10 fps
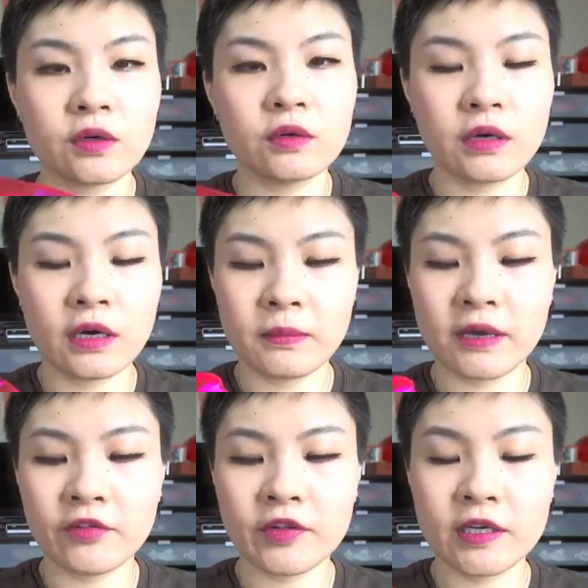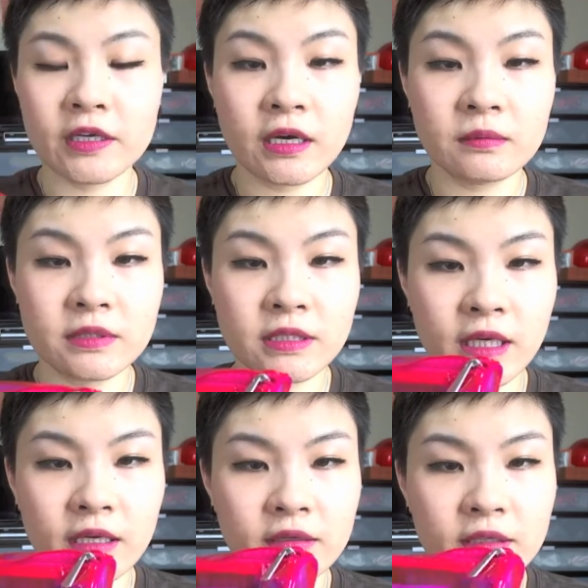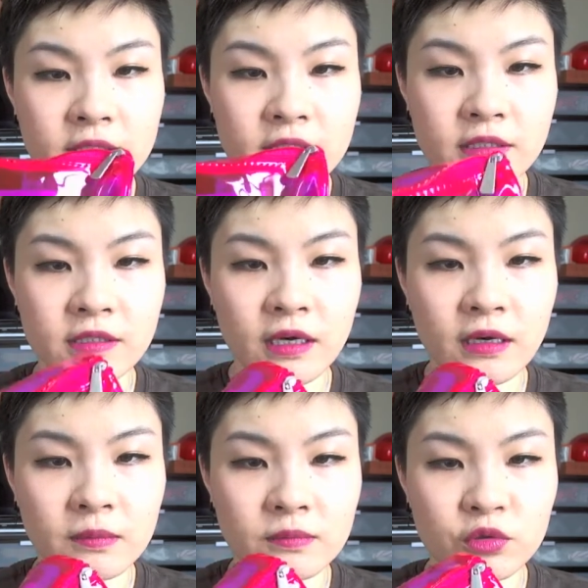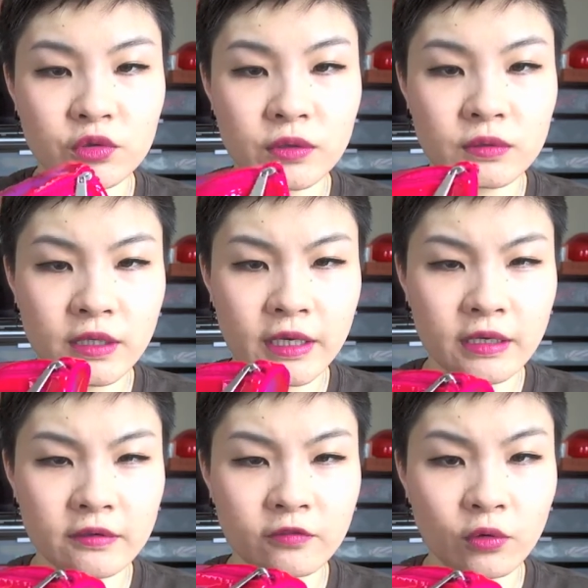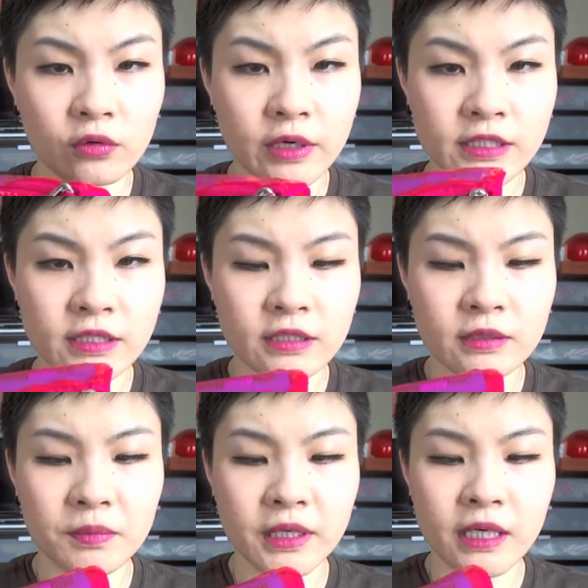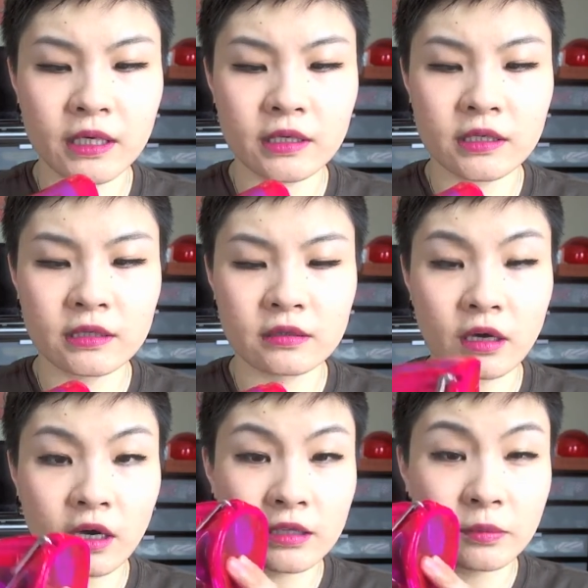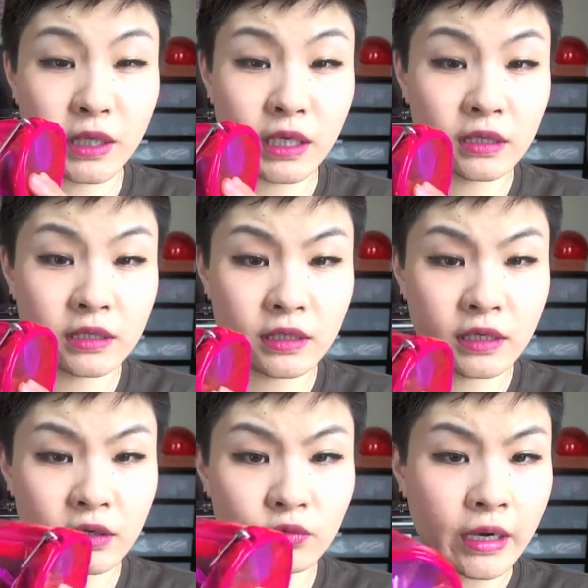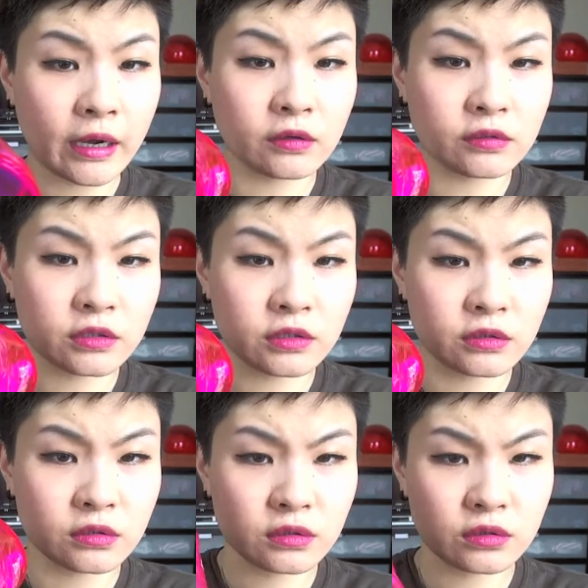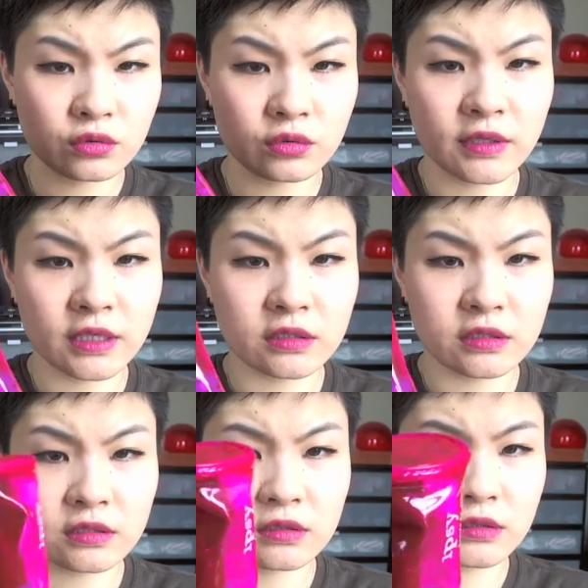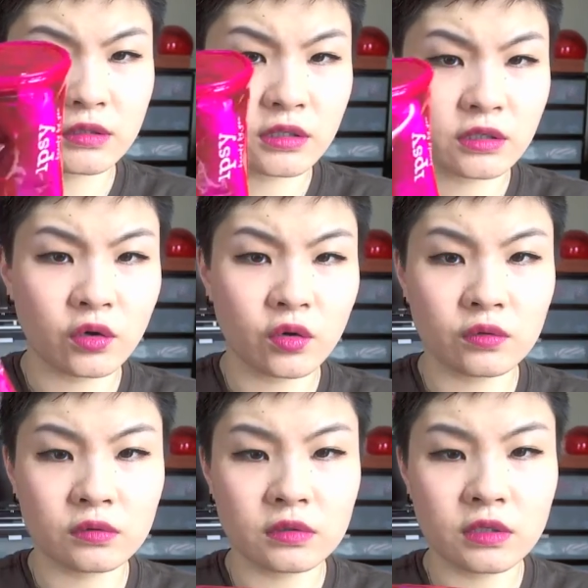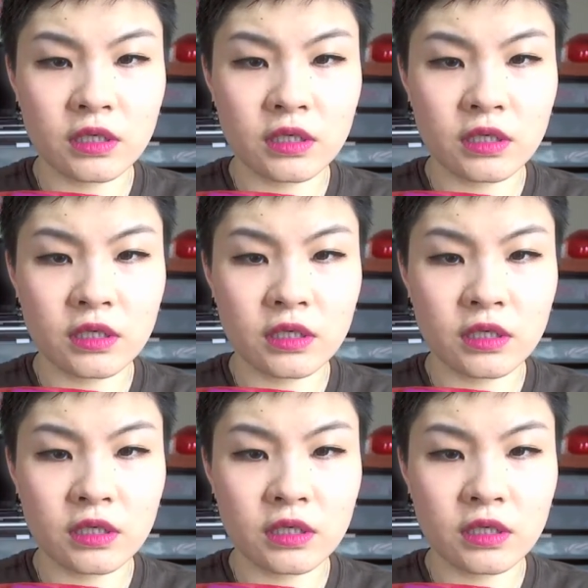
So um, everything comes in this um, tr like fluorescent pink, hot pink, uh, round, sort of like a silicone